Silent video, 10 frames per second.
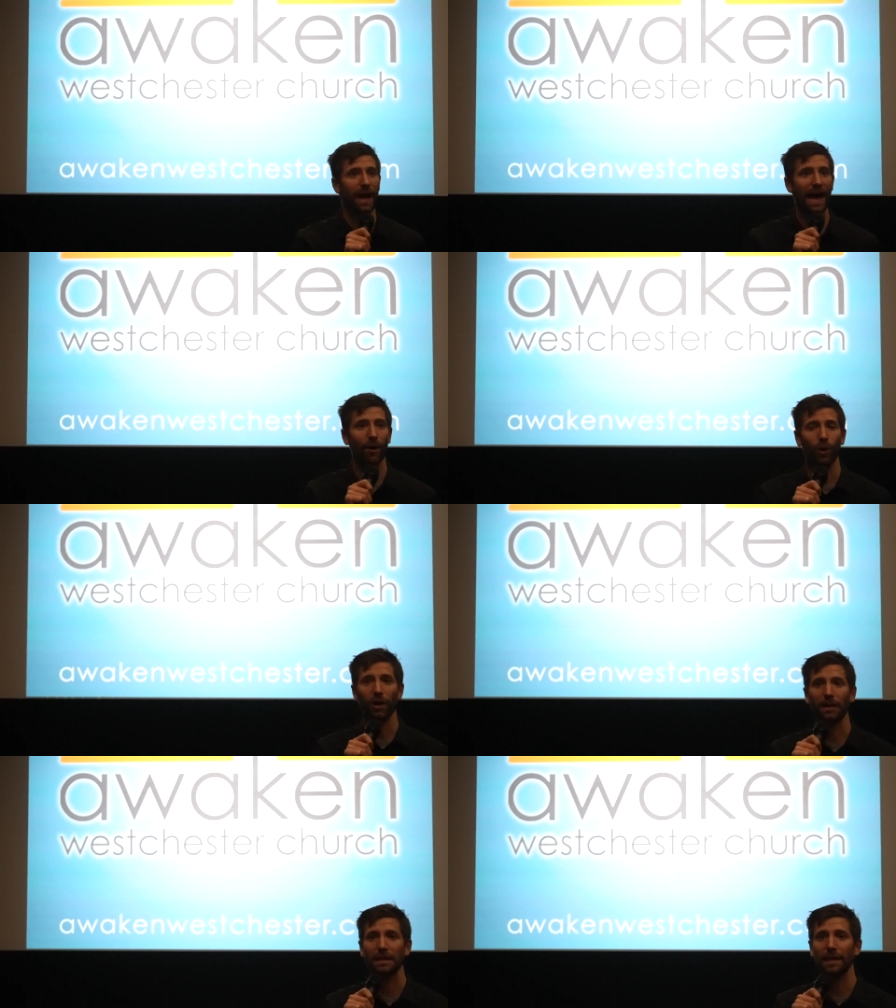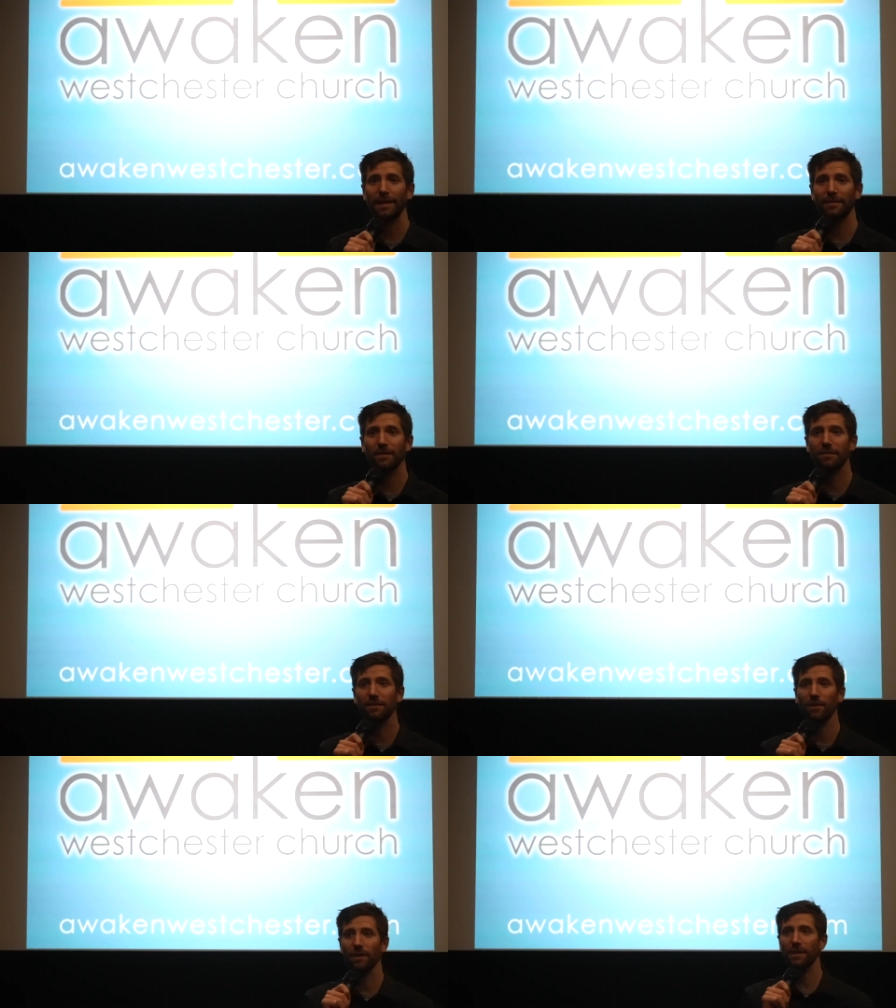our Lenten
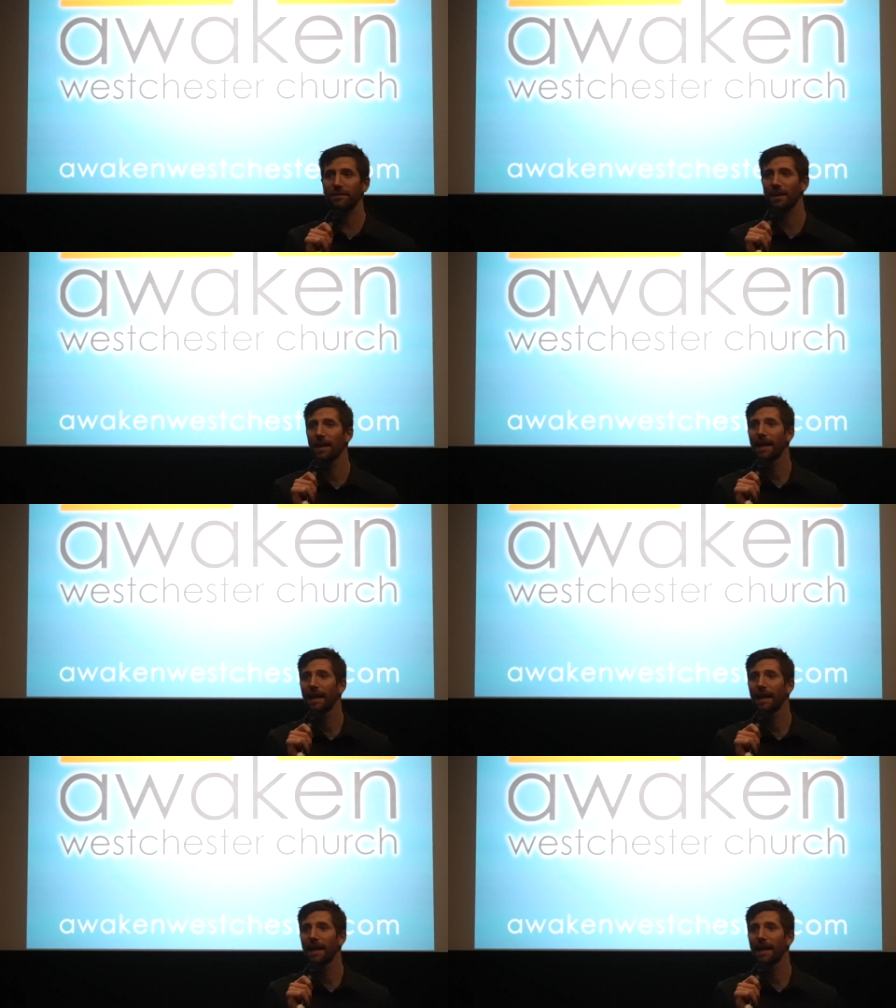series,